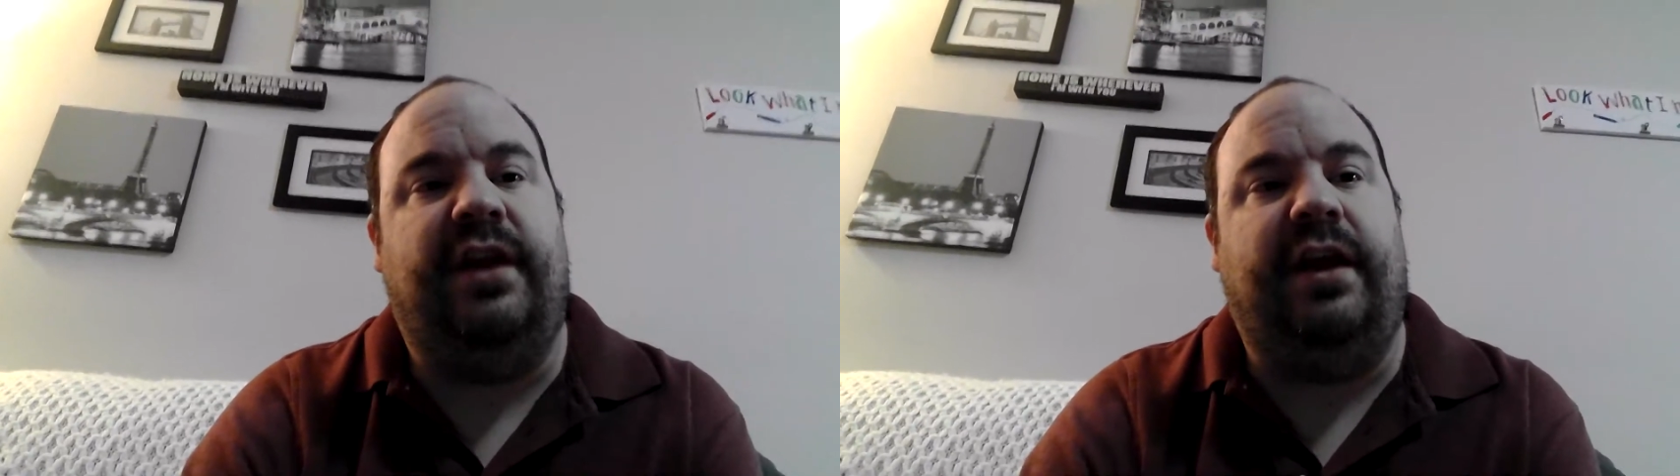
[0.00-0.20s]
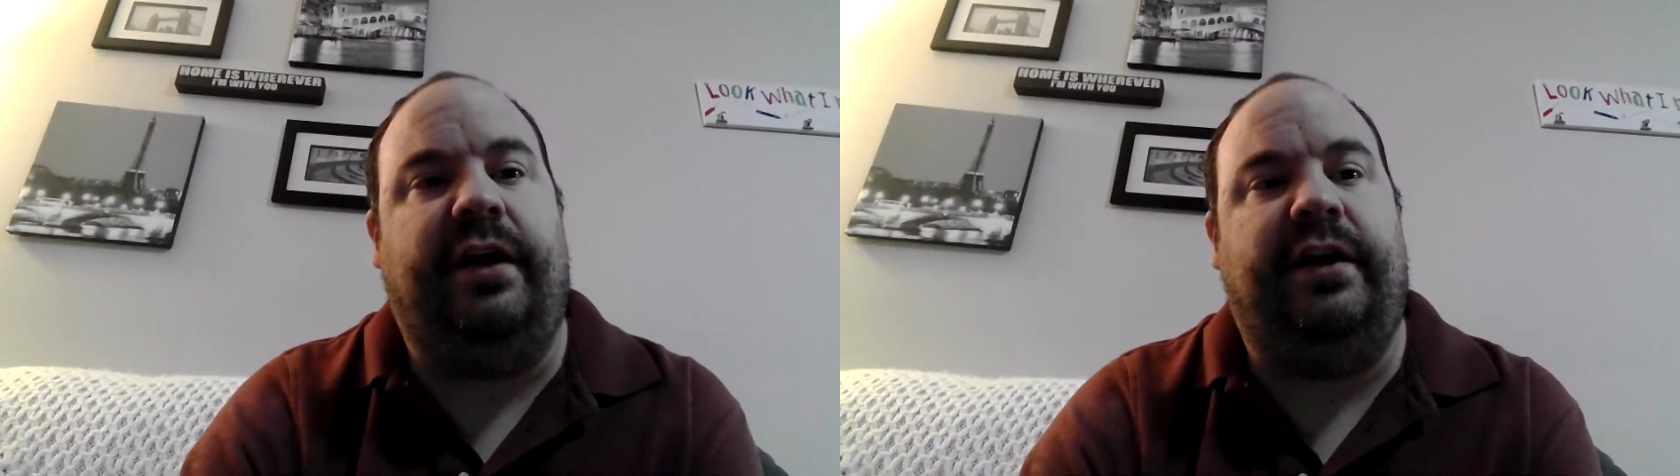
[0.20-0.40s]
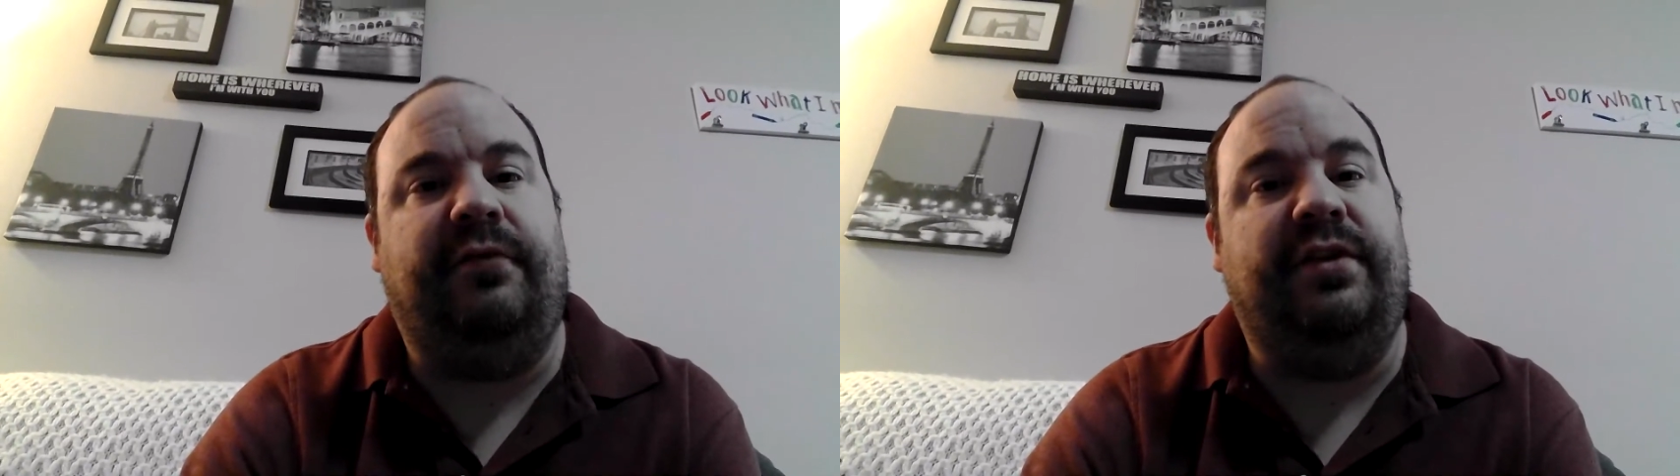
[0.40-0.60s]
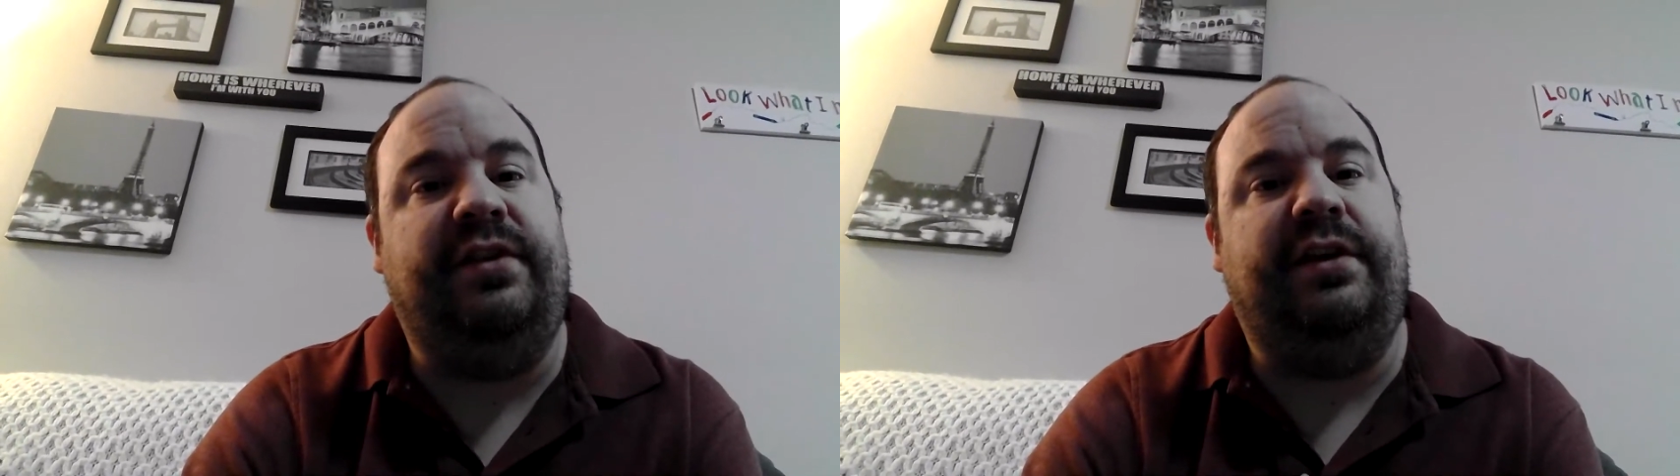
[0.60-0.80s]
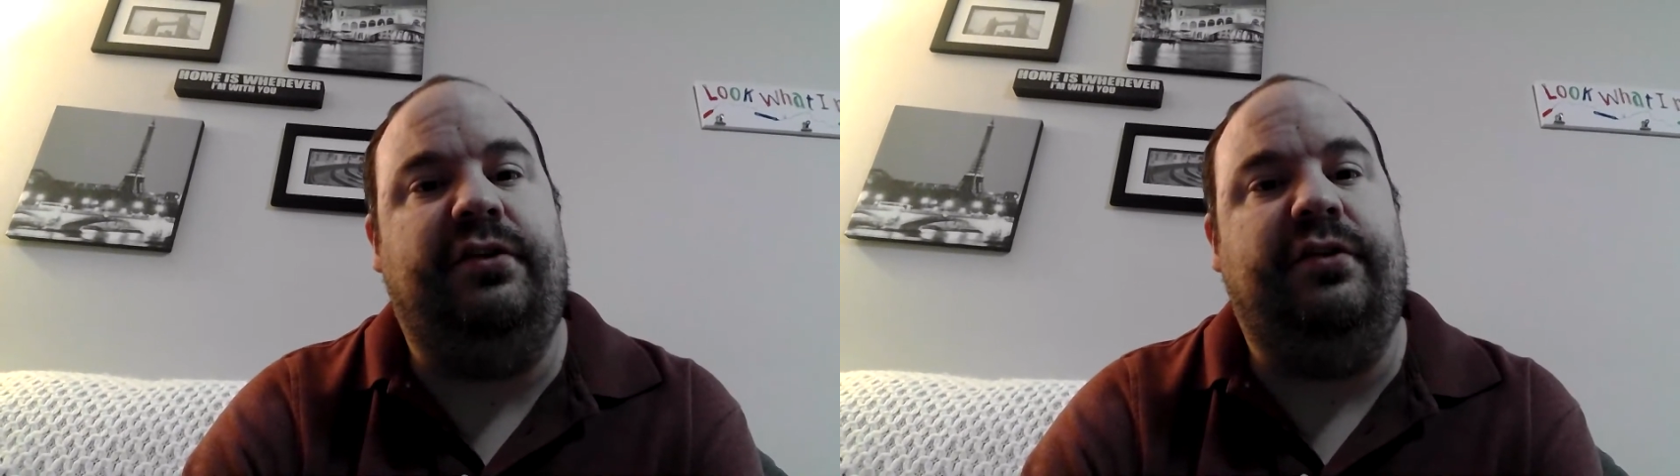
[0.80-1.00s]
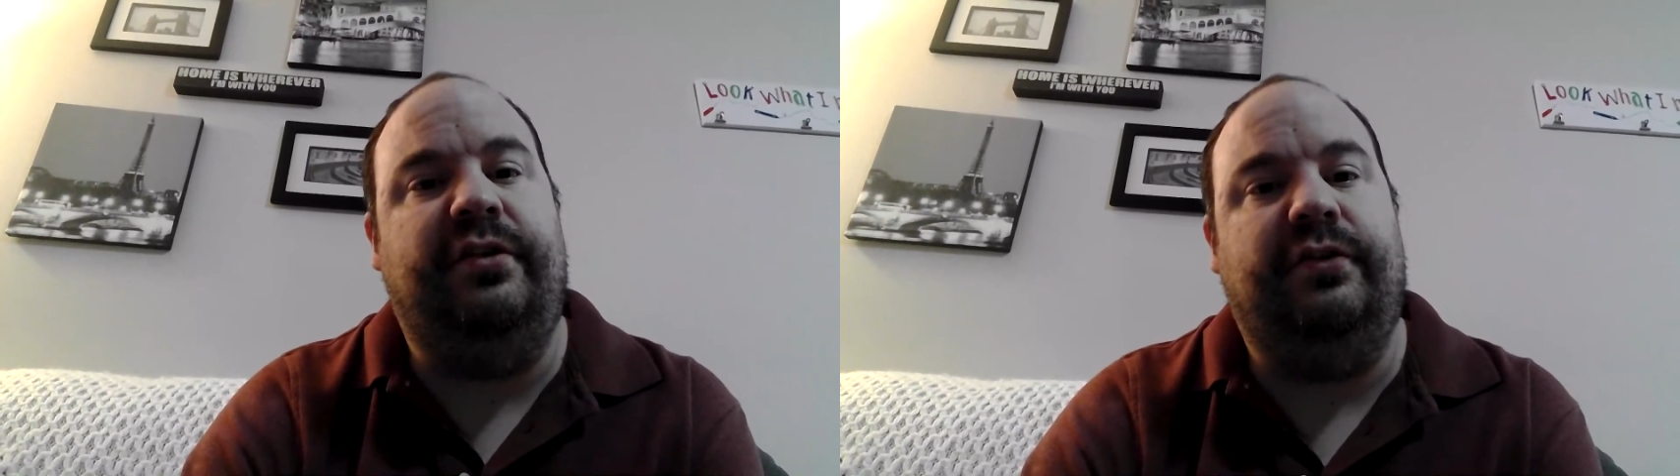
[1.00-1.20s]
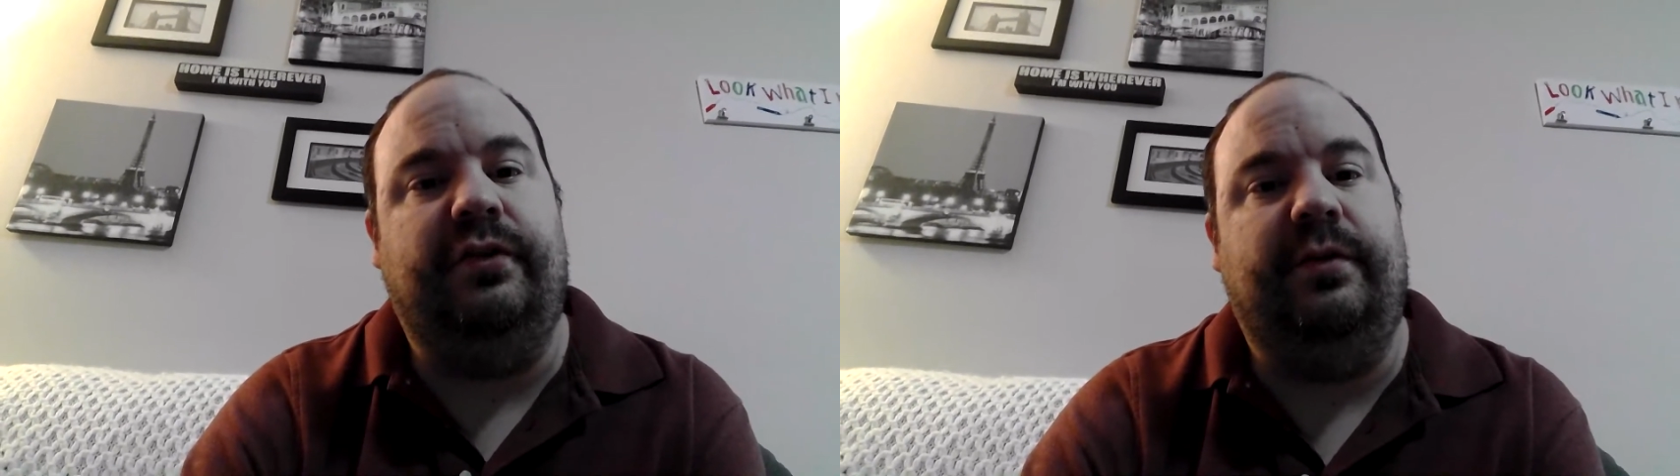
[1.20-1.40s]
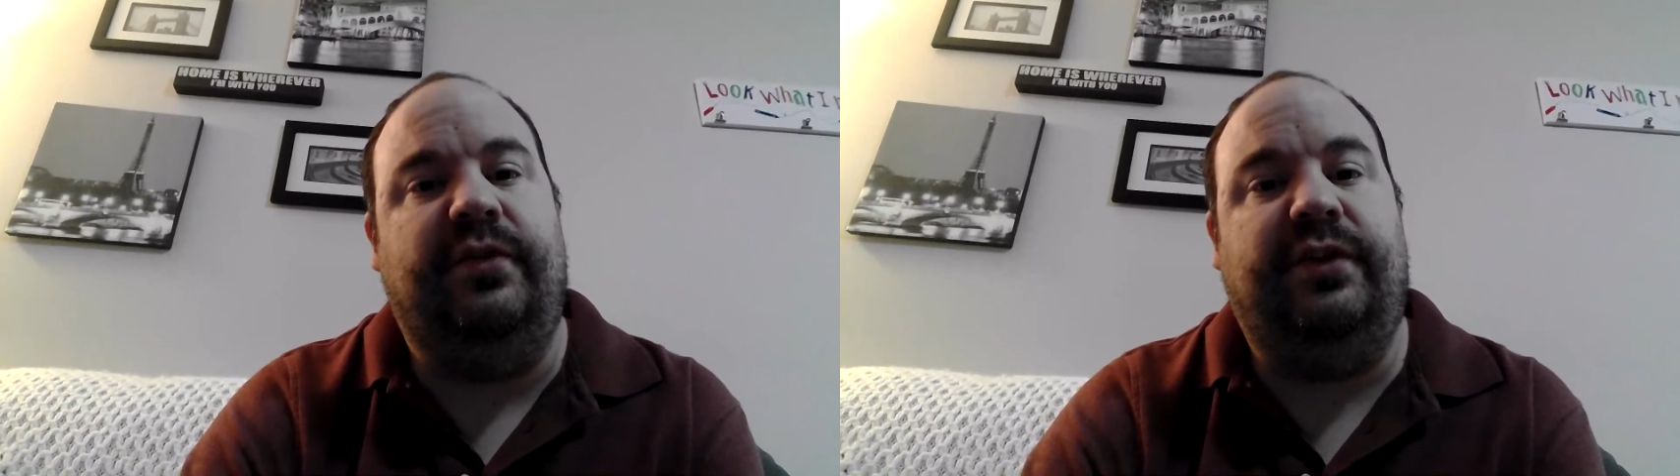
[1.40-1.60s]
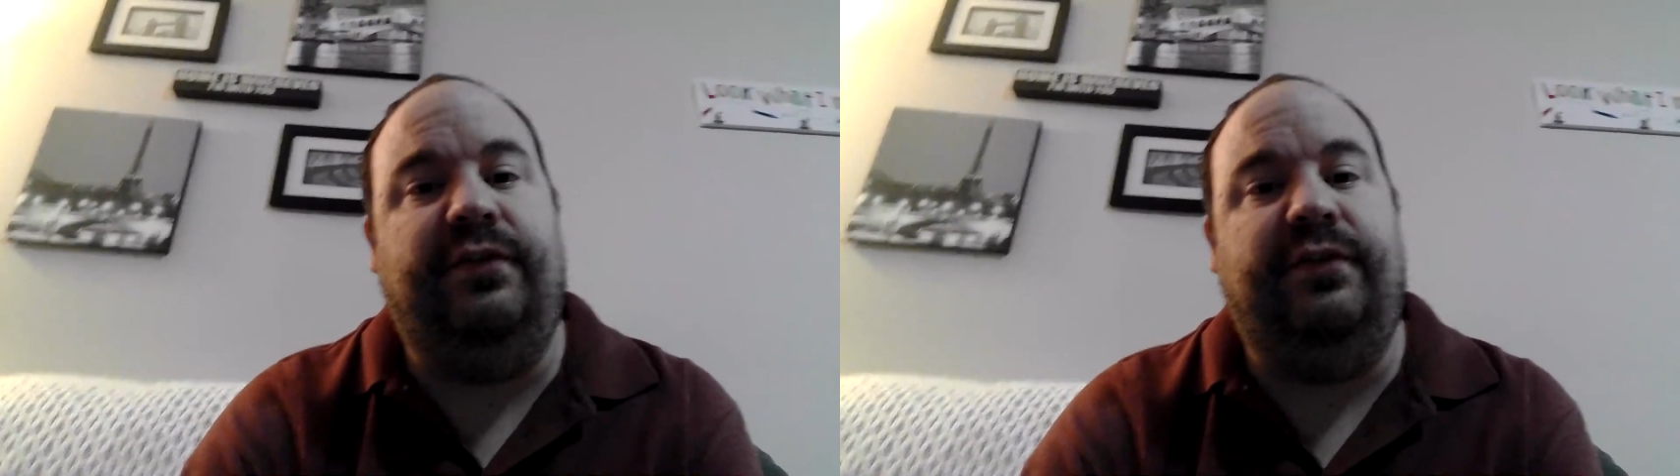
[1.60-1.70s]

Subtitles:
and I've written that you do it in your groups.